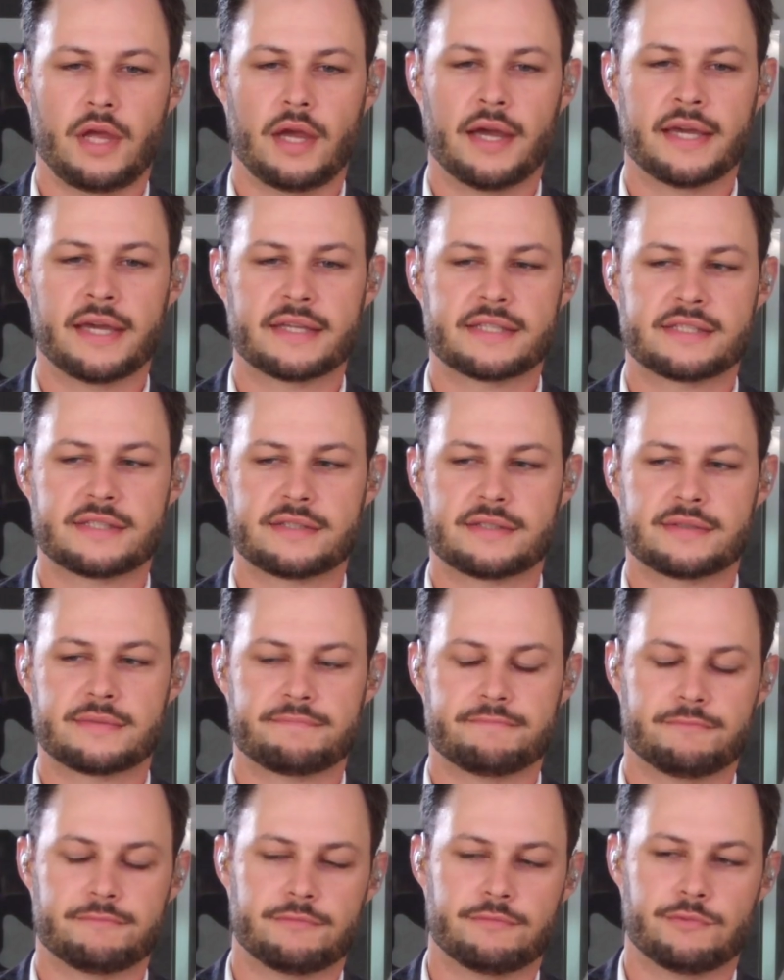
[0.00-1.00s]
I guess,
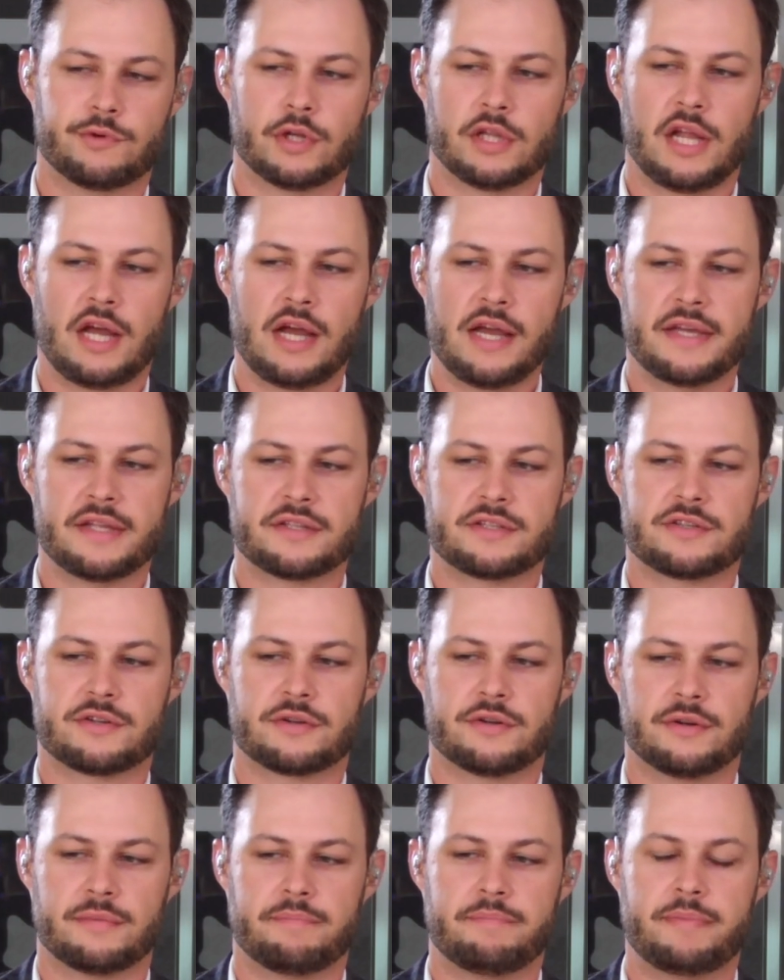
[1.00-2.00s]
reliance
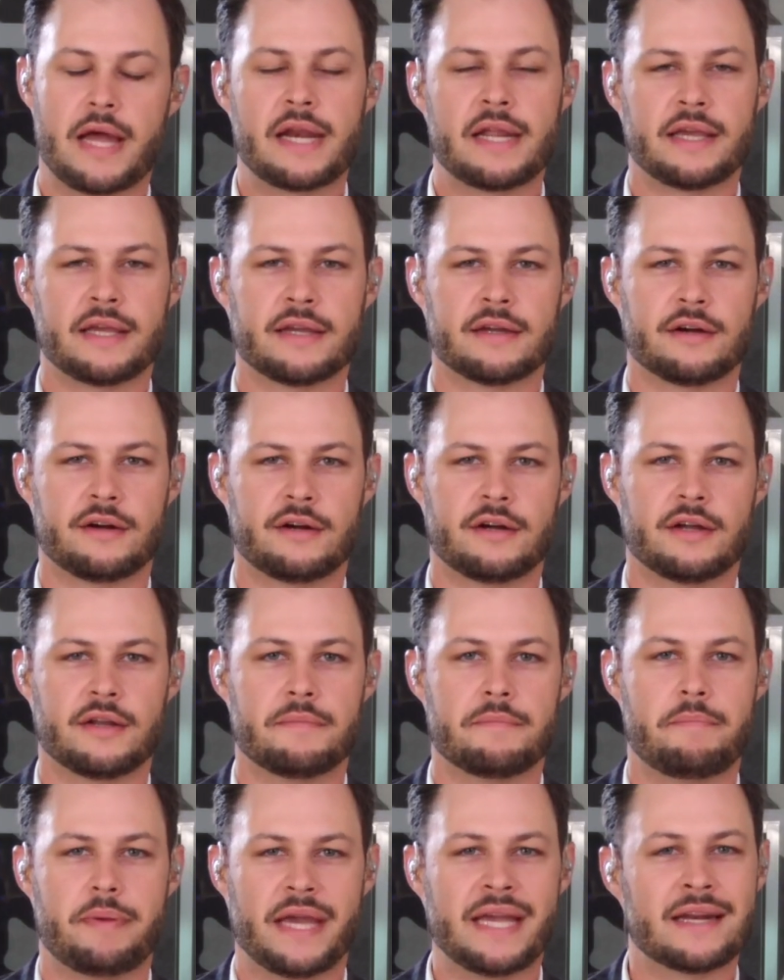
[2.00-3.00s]
or betting
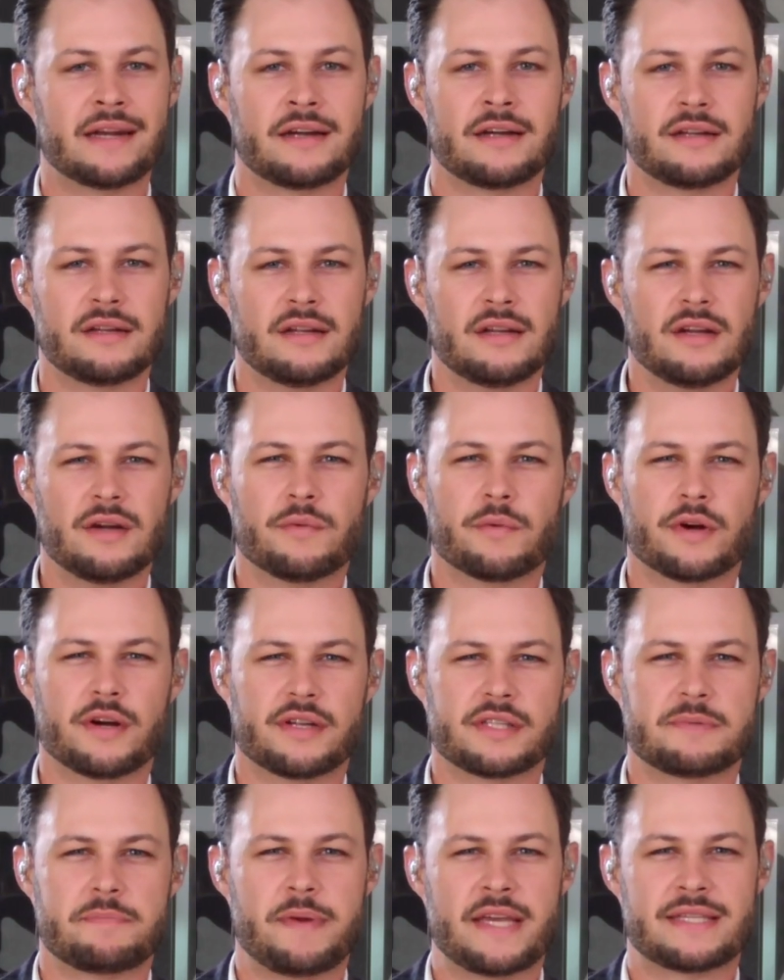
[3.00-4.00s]
on beta, where
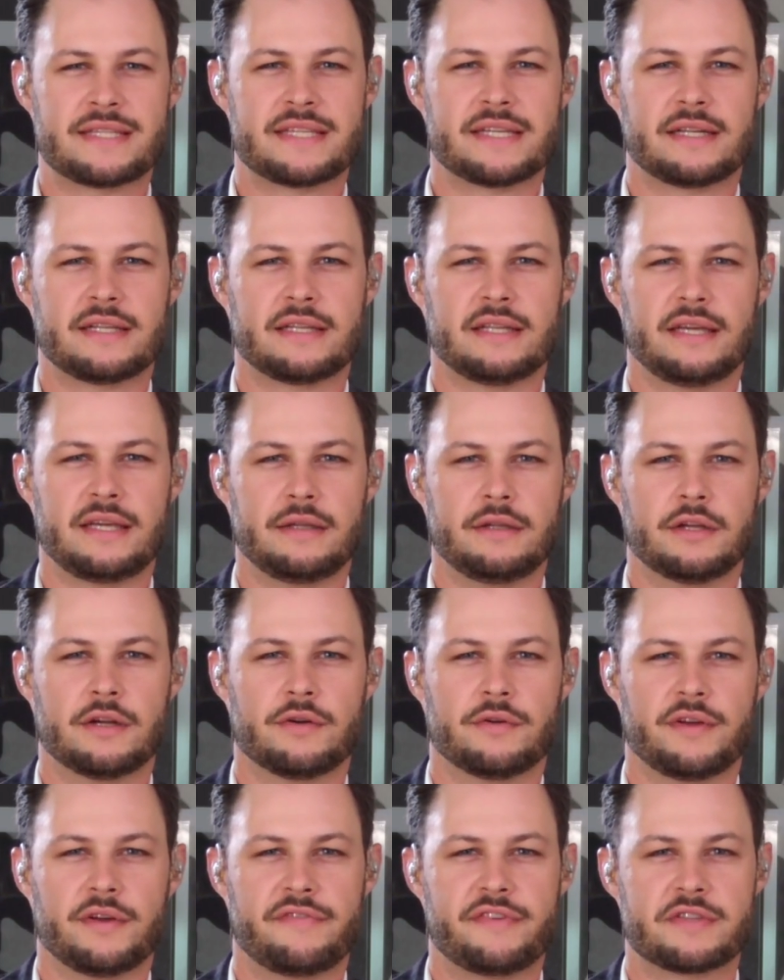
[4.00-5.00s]
it's basically,
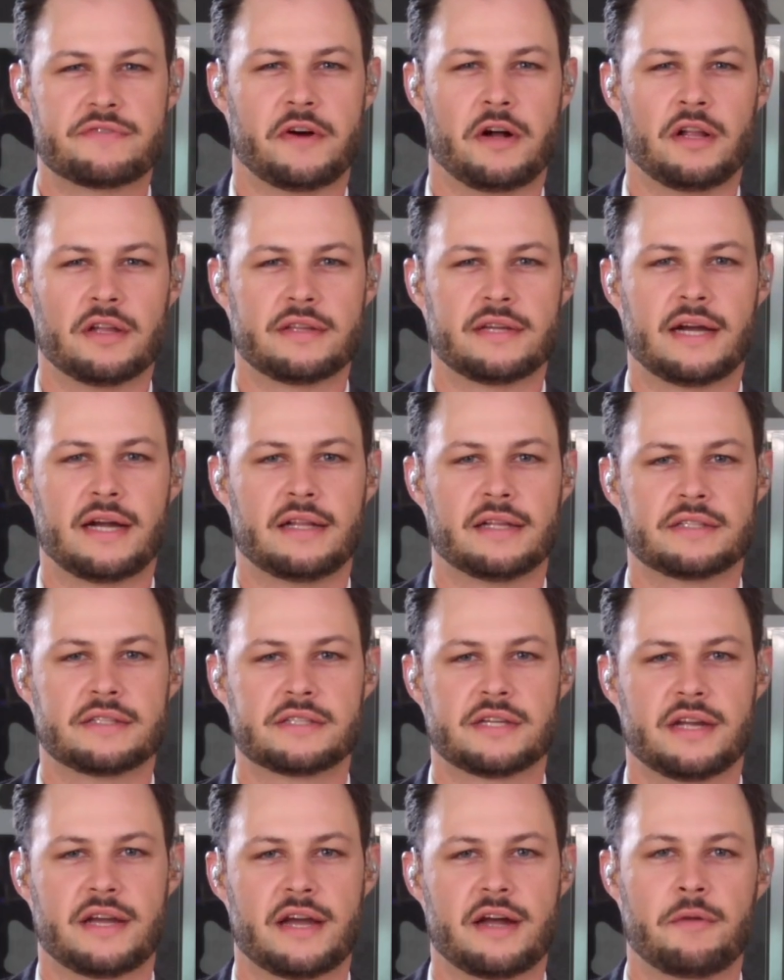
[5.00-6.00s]
if it's volatile, it's
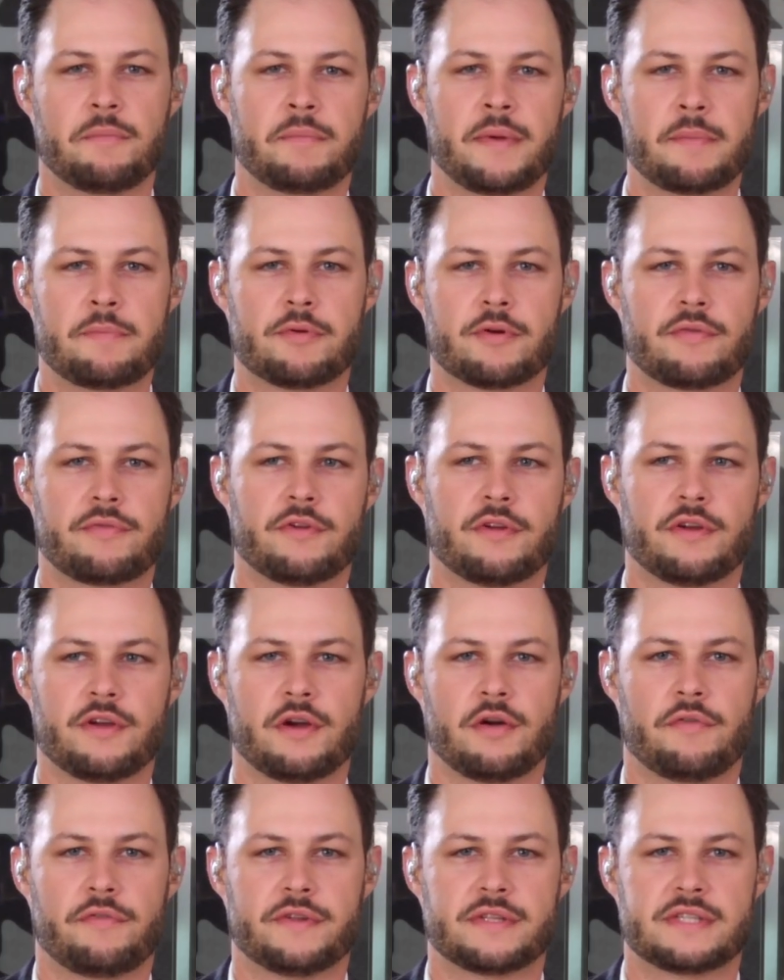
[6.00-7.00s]
going to help my
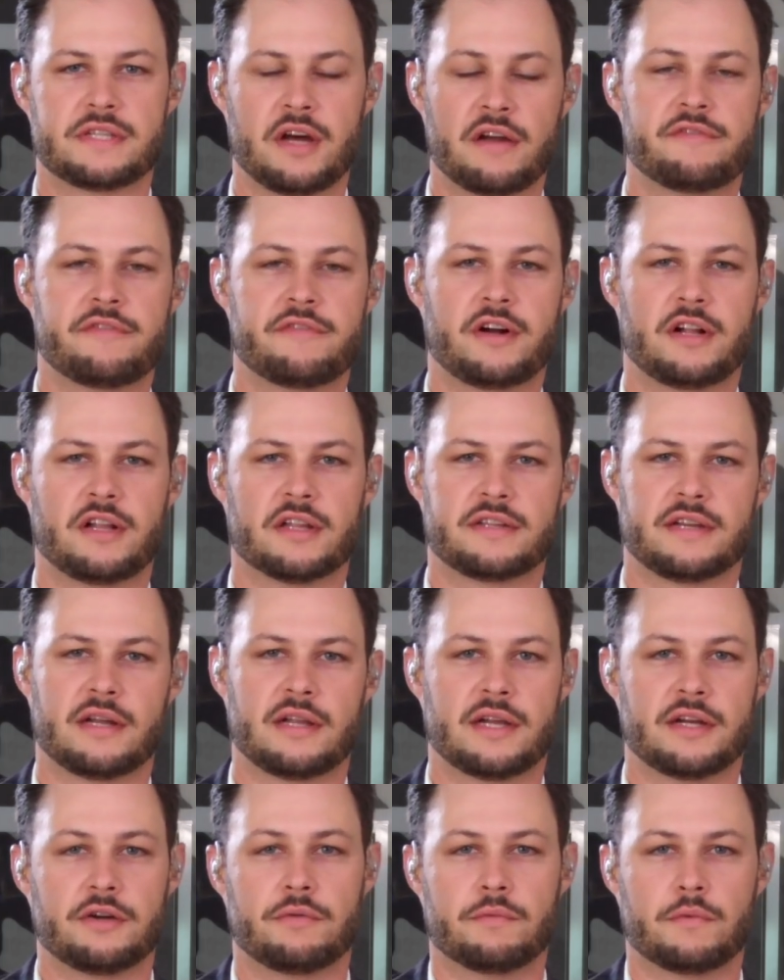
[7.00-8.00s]
portfolio. If it's not volatile,
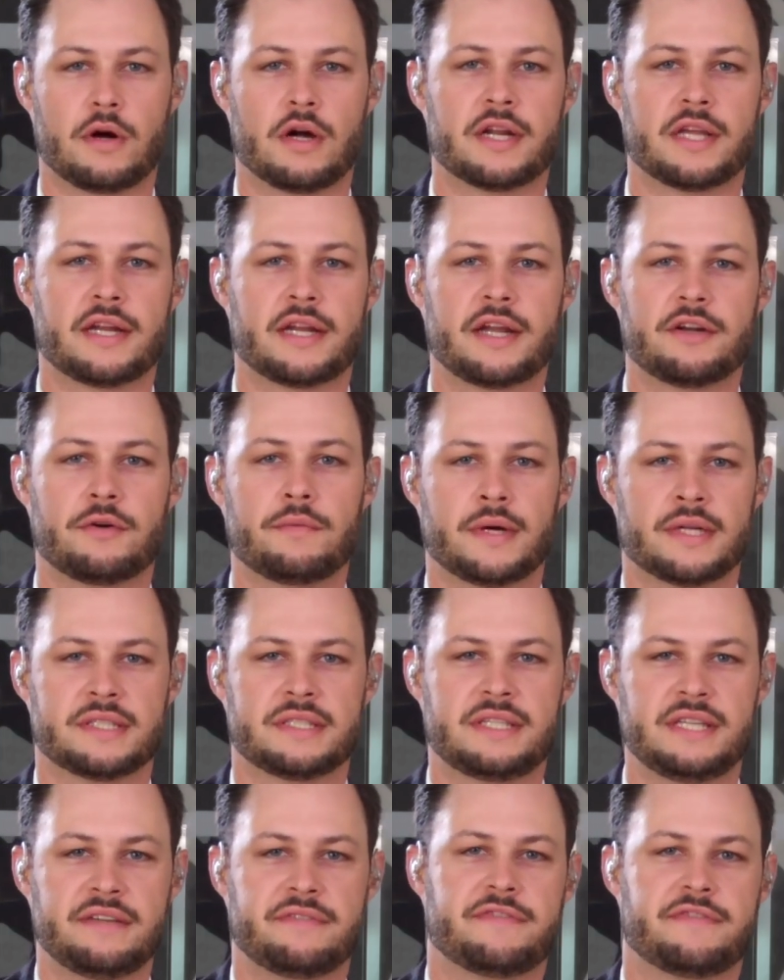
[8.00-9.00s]
I don't want it. I don't
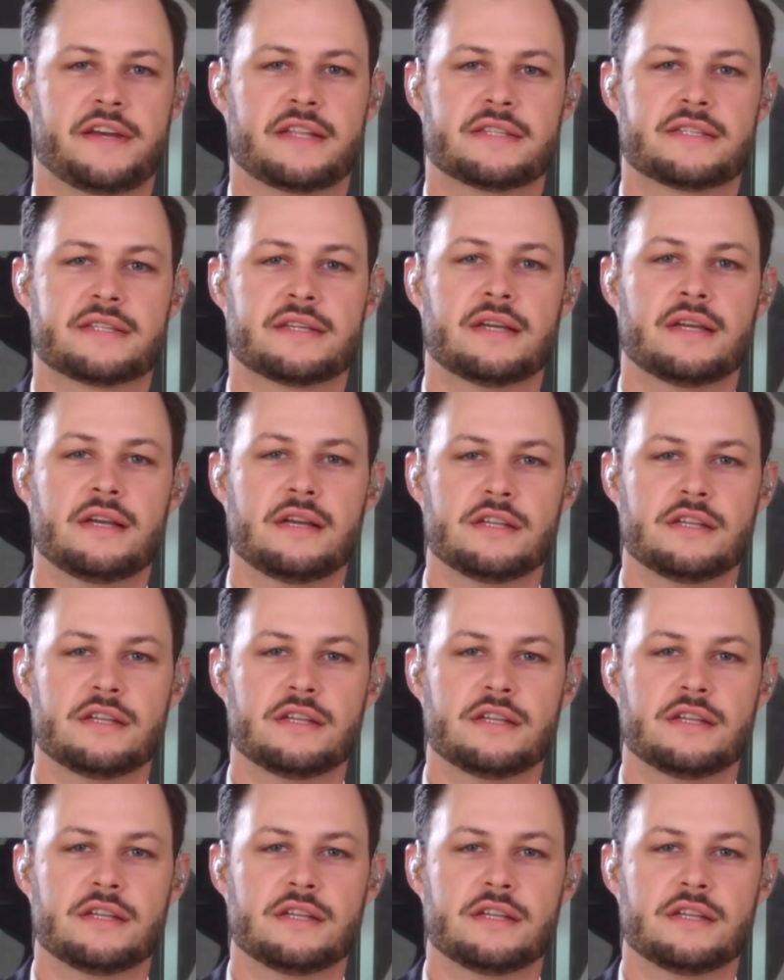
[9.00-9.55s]
want defense.